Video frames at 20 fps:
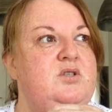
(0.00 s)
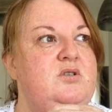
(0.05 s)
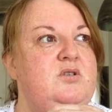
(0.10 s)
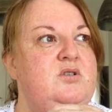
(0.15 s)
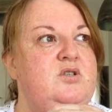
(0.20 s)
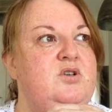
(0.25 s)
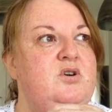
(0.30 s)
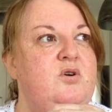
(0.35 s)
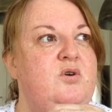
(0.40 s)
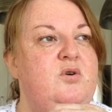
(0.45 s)

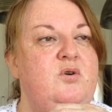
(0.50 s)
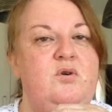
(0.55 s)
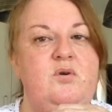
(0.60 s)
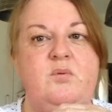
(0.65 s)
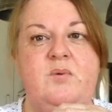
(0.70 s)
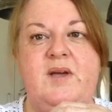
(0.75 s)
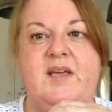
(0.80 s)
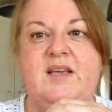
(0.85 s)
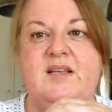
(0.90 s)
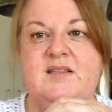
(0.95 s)
2
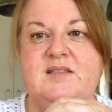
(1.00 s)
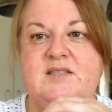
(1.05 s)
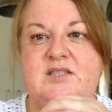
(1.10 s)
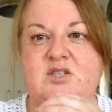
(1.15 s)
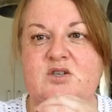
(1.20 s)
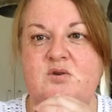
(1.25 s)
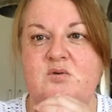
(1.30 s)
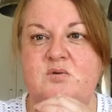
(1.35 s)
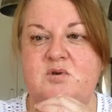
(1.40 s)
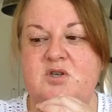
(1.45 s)
we can
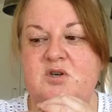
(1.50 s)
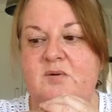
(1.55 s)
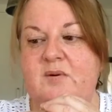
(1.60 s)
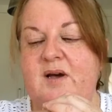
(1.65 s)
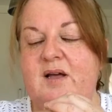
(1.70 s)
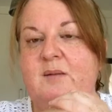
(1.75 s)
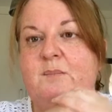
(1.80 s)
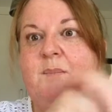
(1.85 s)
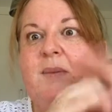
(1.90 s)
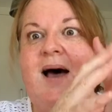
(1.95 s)
still do it.